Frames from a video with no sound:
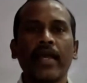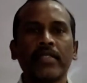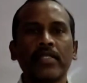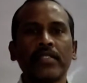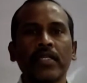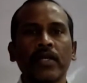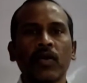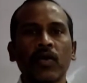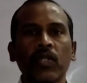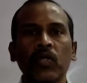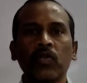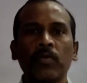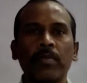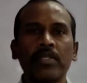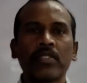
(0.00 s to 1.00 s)
S is equal to
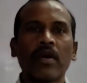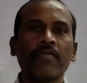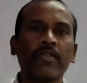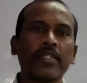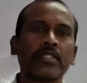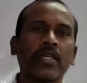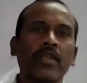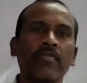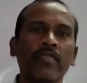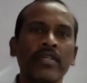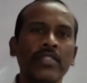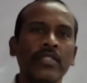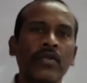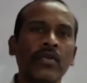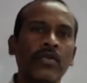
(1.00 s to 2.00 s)
ut plus half it square, v
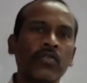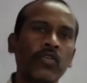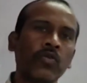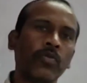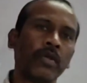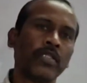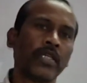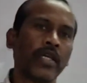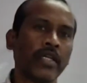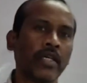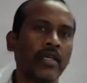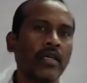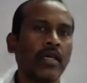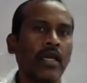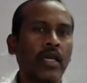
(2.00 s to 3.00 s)
is equal to u plus at,
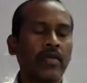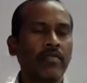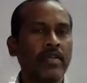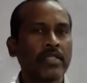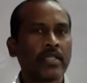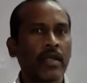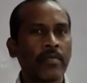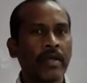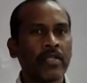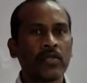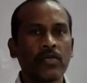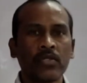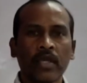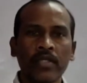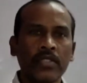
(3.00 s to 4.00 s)
v square minus
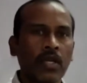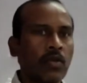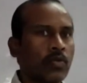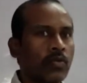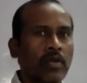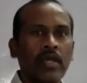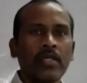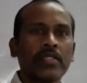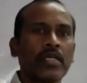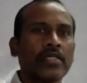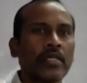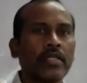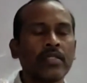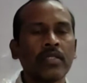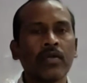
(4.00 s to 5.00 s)
u square is equal to 2as,
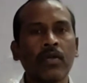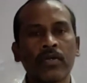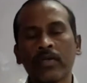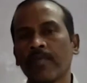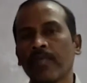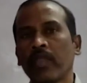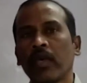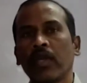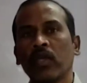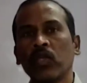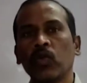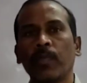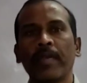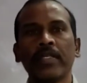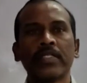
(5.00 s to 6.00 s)
Sn is equal to
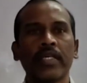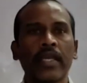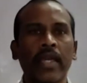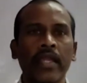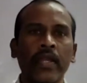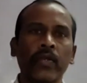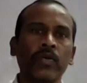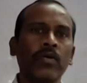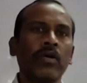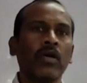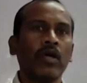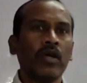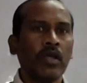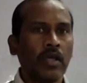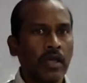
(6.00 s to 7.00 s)
u plus a
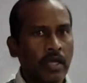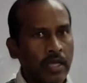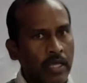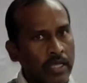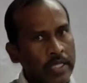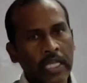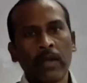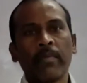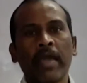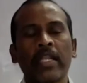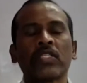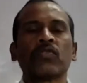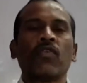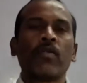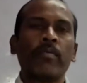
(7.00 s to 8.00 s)
into n
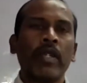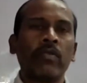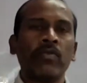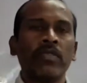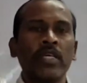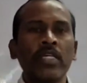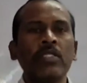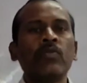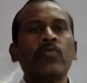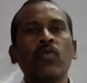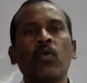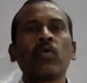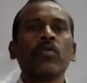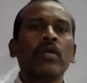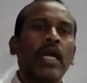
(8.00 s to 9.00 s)
minus 1 by 2. These
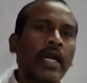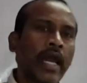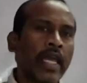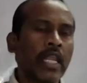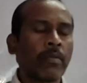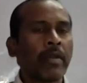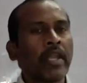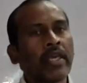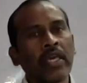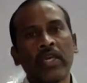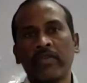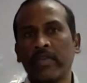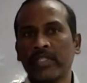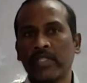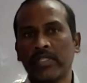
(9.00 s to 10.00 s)
4 kinematic
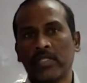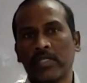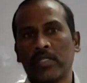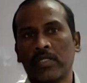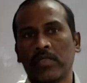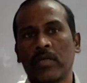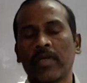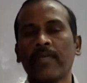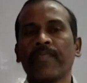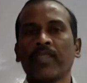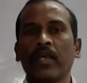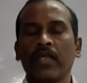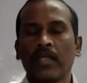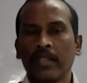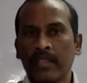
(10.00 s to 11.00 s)
equations.
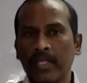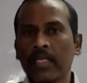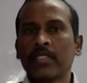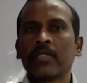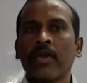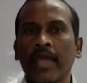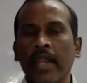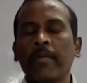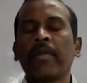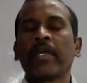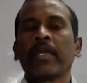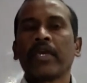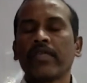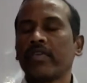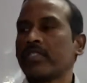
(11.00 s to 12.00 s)
Okay, these
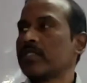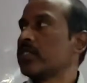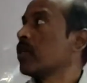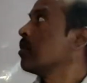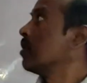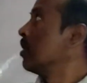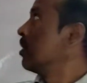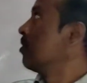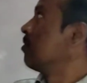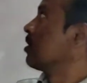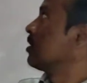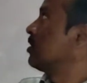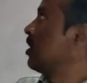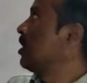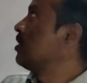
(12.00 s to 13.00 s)
kinematic equations here
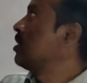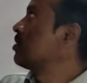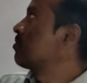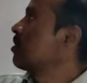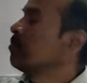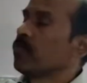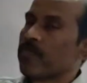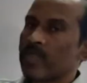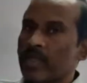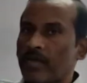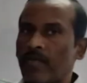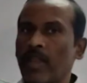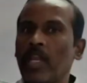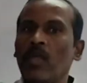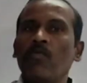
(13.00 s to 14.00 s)
changes from
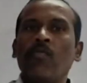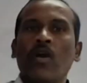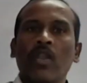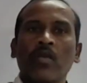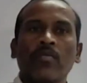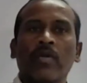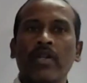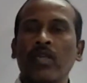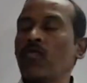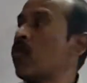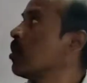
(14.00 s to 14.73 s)
freely falling body.